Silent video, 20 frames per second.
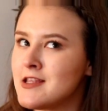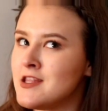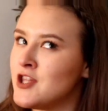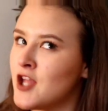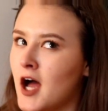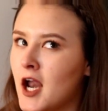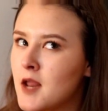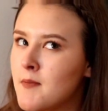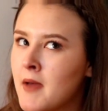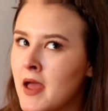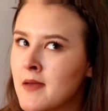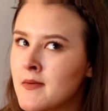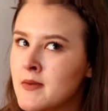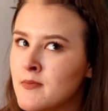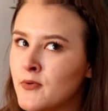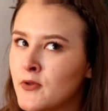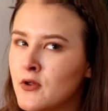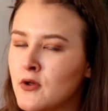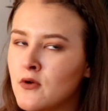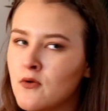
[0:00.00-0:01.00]
not a
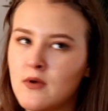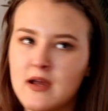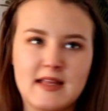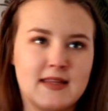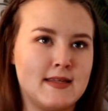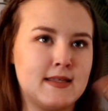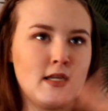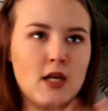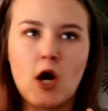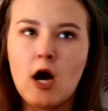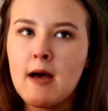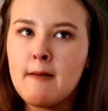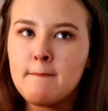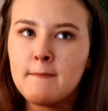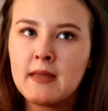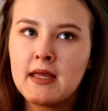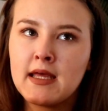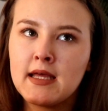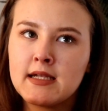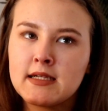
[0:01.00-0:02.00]
baby blue, it's
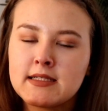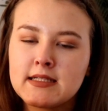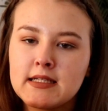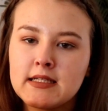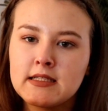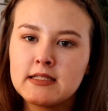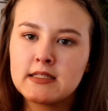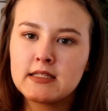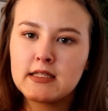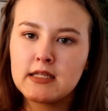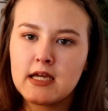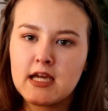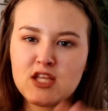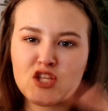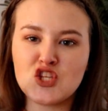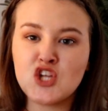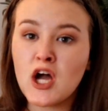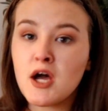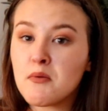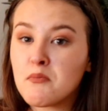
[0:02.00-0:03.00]
not mint,
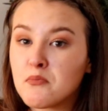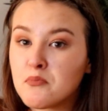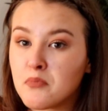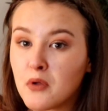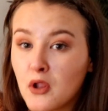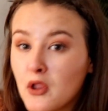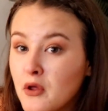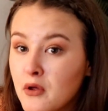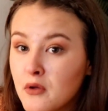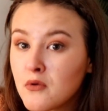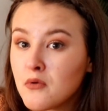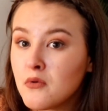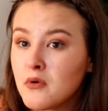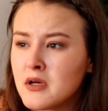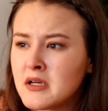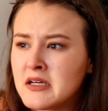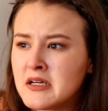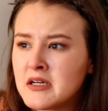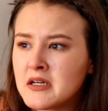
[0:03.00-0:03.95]
it's not blue,